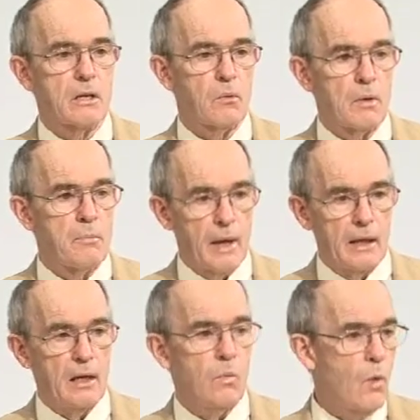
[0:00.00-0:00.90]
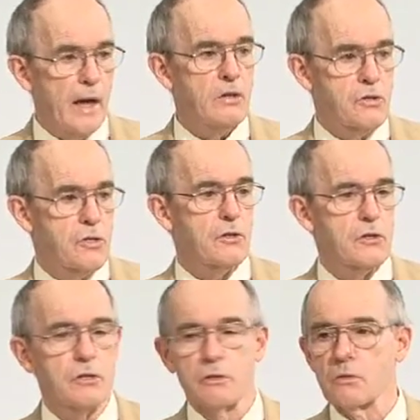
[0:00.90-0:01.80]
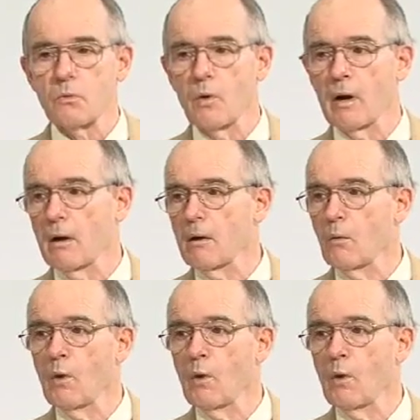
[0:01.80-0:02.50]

There were many white churches where,